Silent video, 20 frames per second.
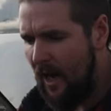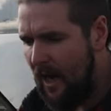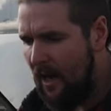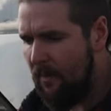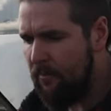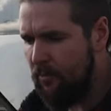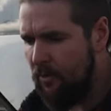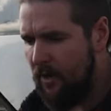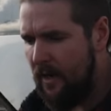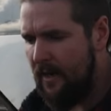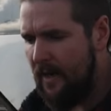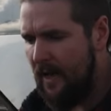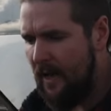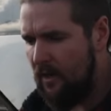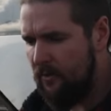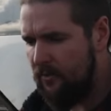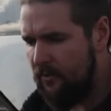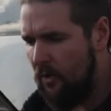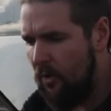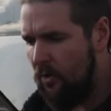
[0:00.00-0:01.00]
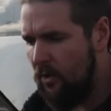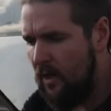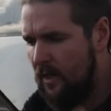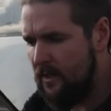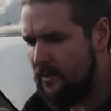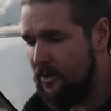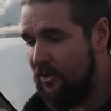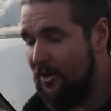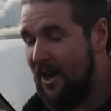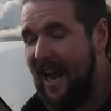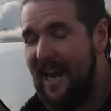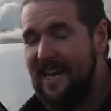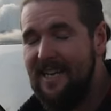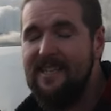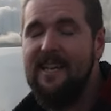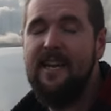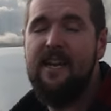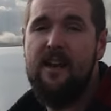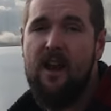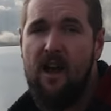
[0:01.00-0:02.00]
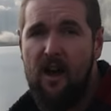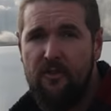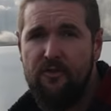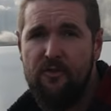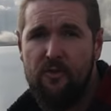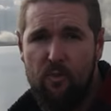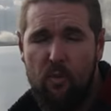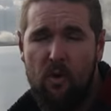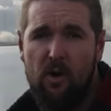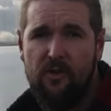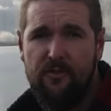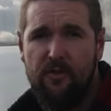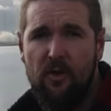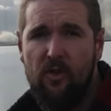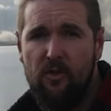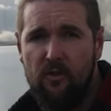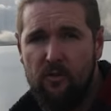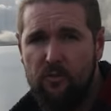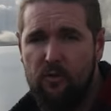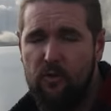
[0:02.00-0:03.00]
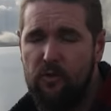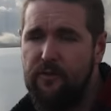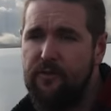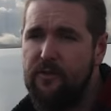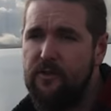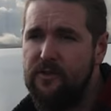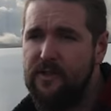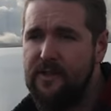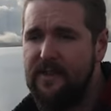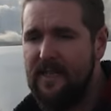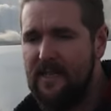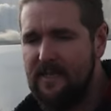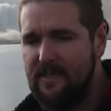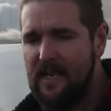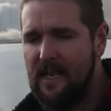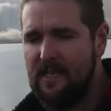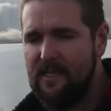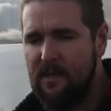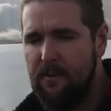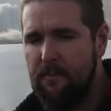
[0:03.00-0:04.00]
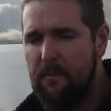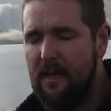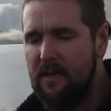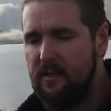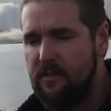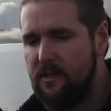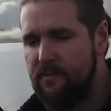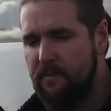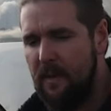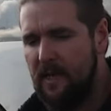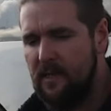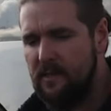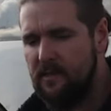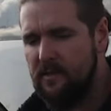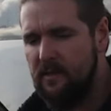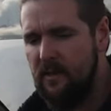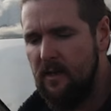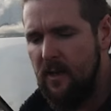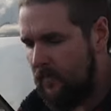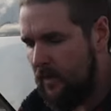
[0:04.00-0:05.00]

upgrade our solar to 1800 watts on the roof using the exact same amount of space.